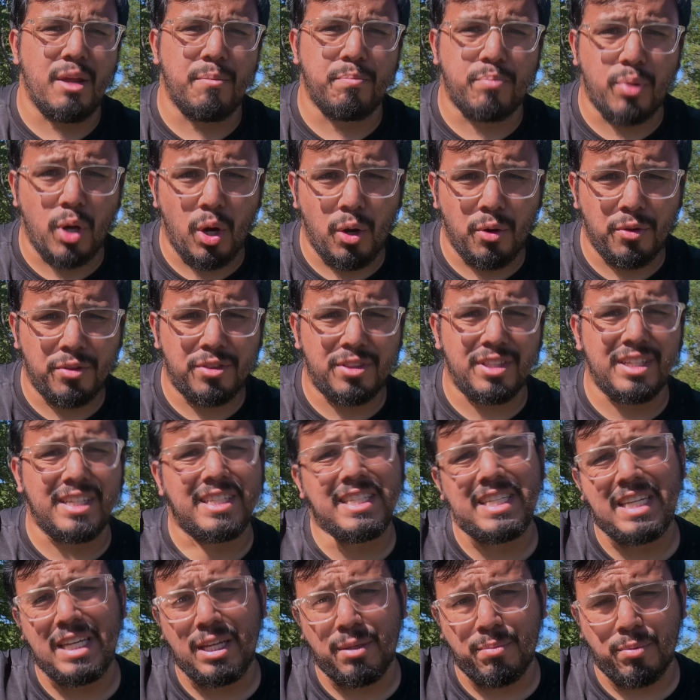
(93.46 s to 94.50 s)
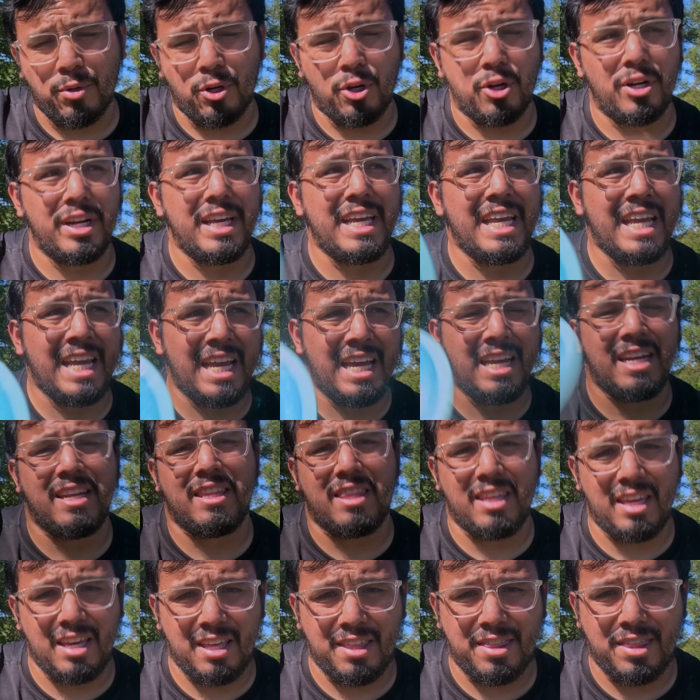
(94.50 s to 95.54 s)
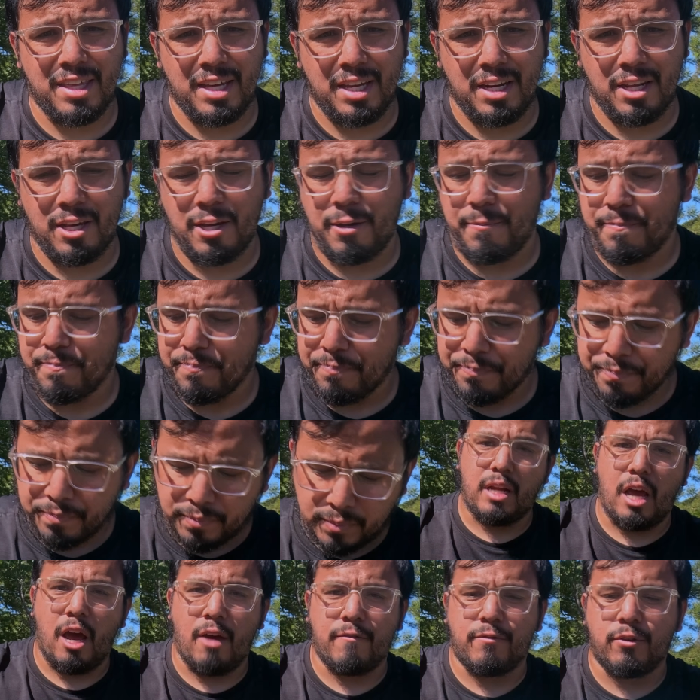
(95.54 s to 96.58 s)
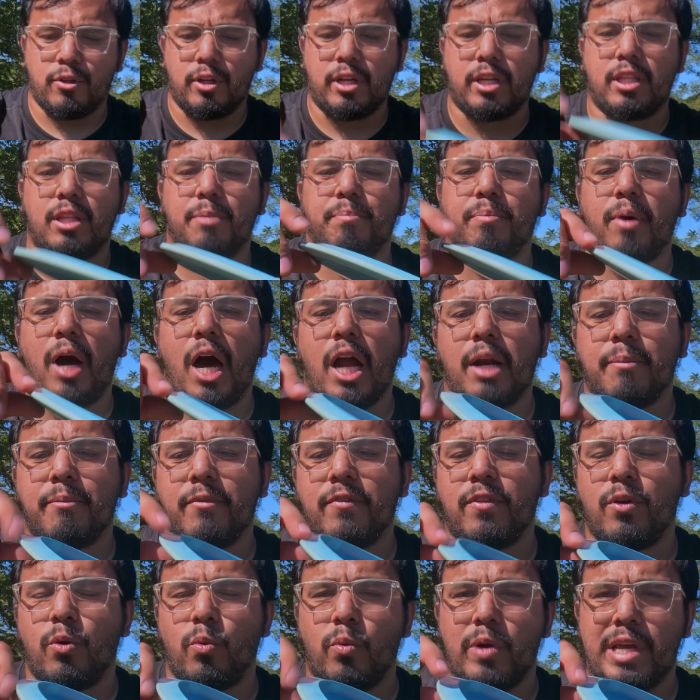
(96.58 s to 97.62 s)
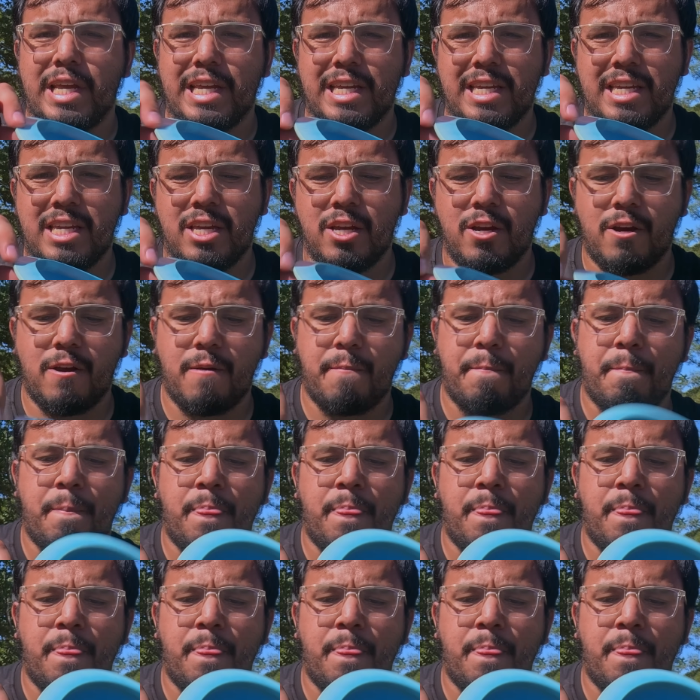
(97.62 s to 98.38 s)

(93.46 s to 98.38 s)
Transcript: both the Teebird and the Athena. Now, if you look at the bottom of the wing here,